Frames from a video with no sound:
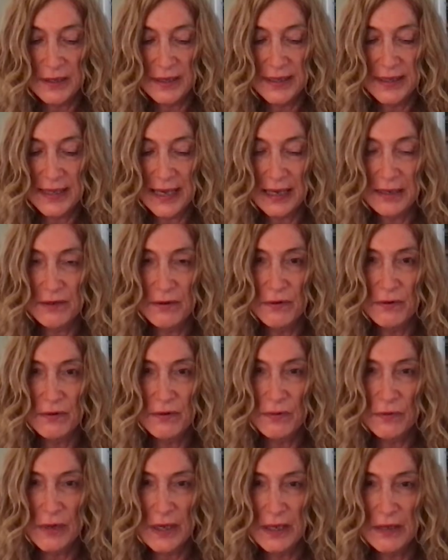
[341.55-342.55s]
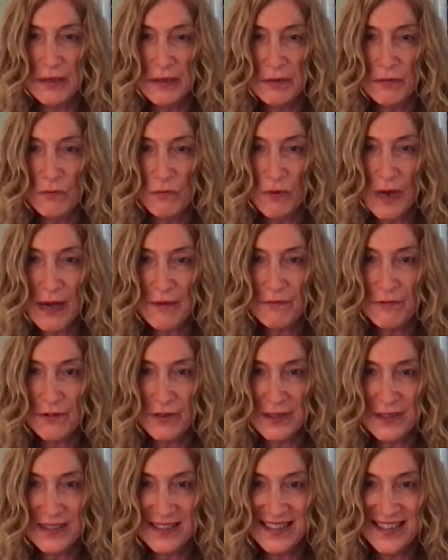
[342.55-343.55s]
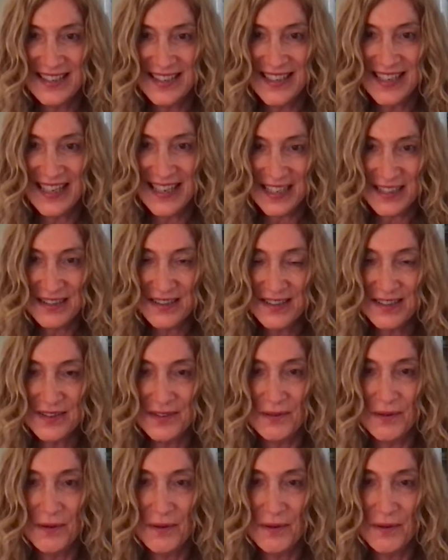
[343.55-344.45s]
then, in reference to this,